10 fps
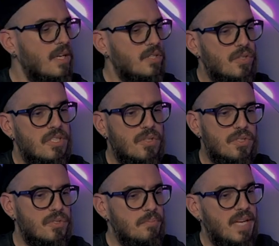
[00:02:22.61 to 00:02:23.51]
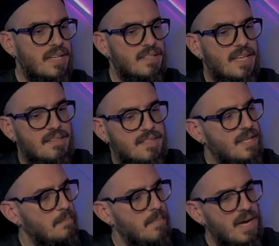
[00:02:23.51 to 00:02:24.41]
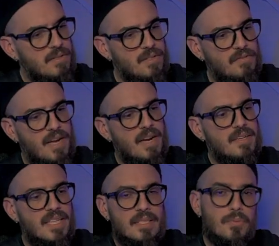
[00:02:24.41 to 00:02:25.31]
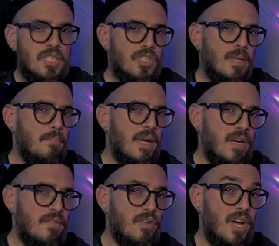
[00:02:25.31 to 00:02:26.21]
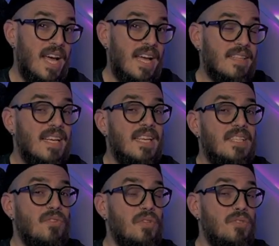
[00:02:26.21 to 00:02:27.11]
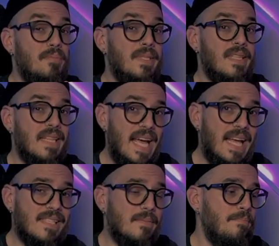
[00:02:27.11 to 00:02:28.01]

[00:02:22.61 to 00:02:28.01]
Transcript: so it's going to make that the amount of air that reaches the back of your head is going to be less,